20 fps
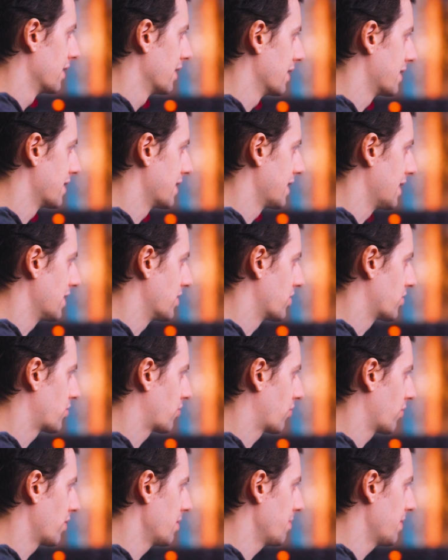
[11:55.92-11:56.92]
Let's see,
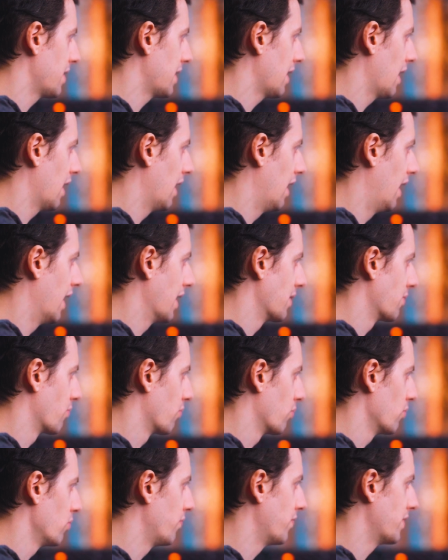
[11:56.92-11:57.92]
Screaming on
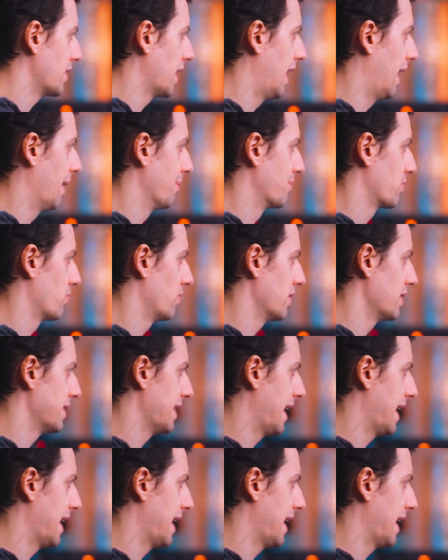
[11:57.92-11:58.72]
Rooftops. What is